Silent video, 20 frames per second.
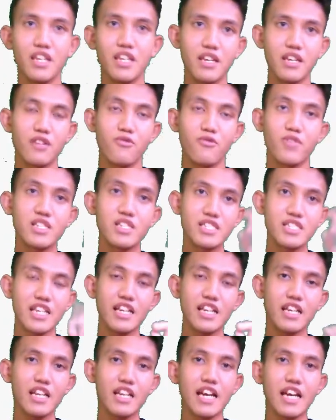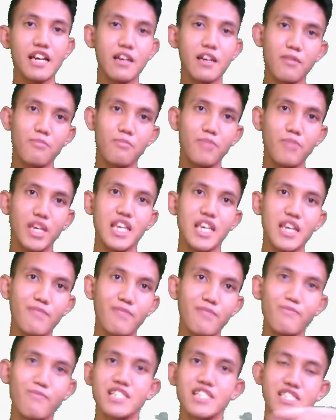P, we said it like
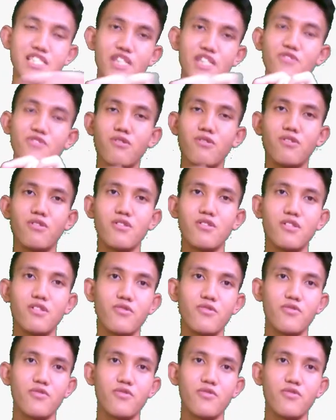P implies Q.